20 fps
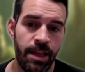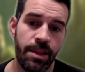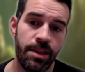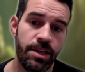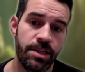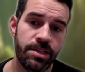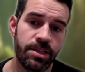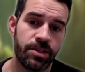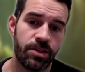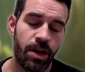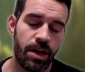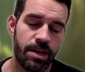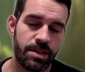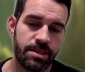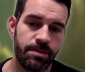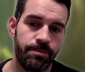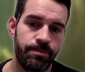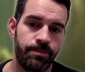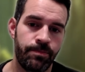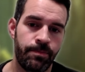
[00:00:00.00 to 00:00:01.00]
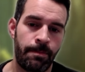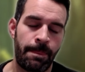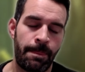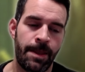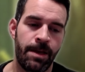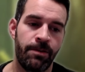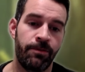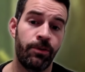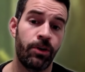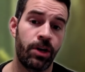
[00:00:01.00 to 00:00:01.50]
This is awesome
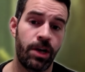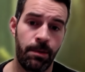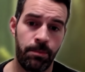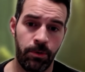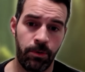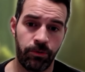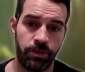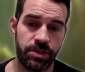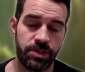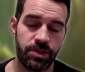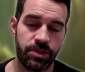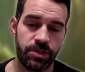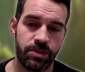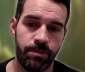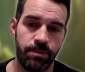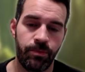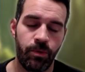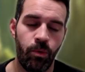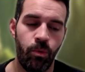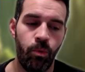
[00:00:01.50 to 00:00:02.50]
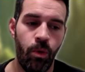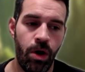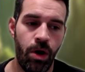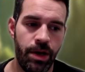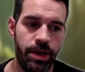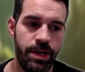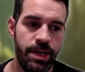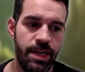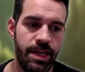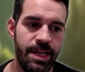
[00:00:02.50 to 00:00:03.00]
for a couple of reasons.
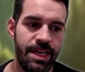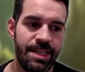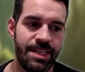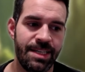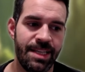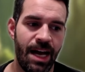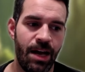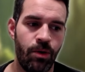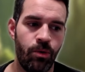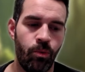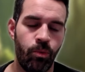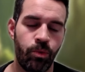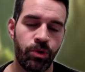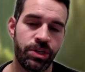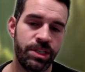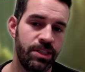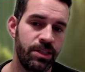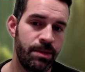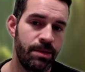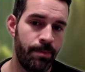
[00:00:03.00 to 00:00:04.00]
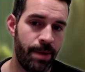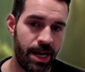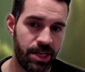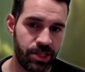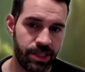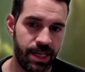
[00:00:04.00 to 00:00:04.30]
One is that we're dealing magic